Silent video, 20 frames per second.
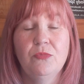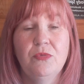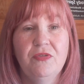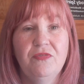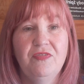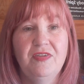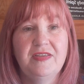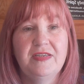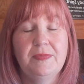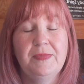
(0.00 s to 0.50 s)
with
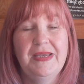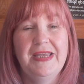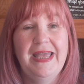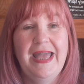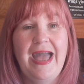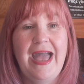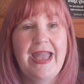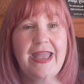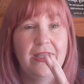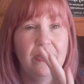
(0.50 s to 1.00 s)
vitamin
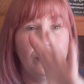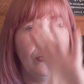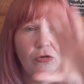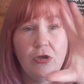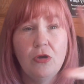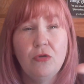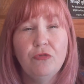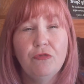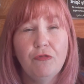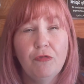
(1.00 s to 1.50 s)
K, and I'll
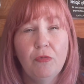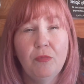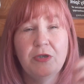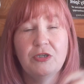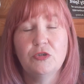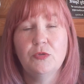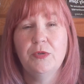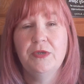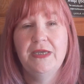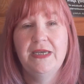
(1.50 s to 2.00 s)
go through
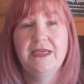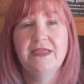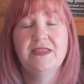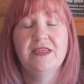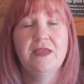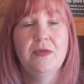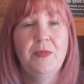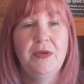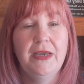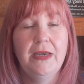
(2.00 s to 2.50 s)
which one it is
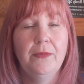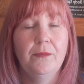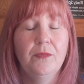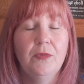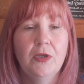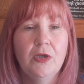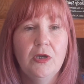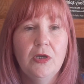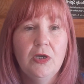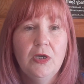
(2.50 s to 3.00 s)
in a minute.
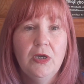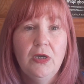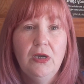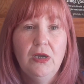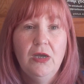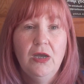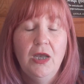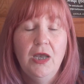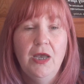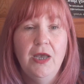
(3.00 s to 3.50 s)

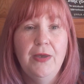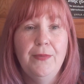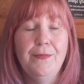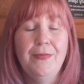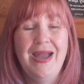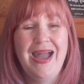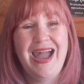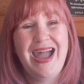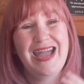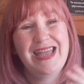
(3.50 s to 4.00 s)

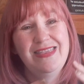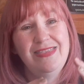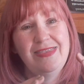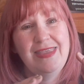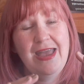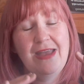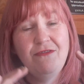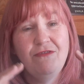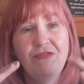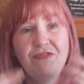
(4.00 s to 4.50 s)
And
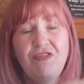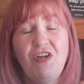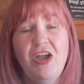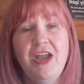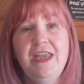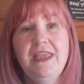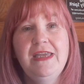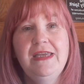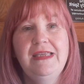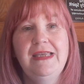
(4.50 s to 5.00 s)
then
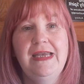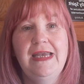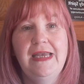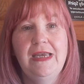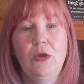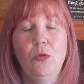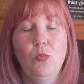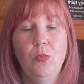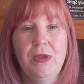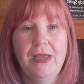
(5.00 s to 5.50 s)

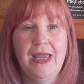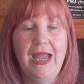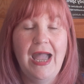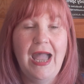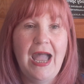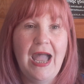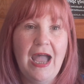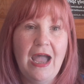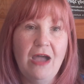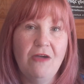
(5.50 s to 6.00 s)
finally, we
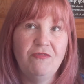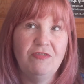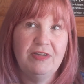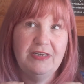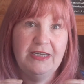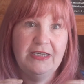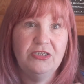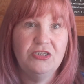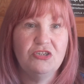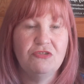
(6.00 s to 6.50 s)
have an
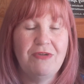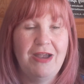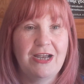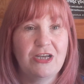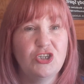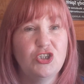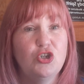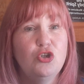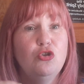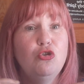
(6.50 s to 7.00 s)

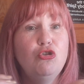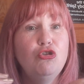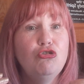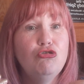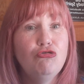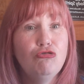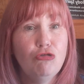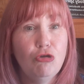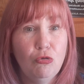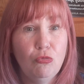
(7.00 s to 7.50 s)
interaction
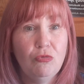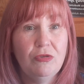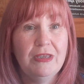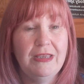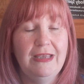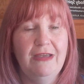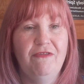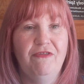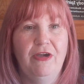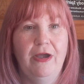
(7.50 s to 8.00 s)
through the
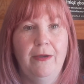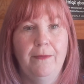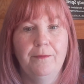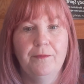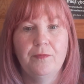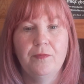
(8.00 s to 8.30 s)
liver.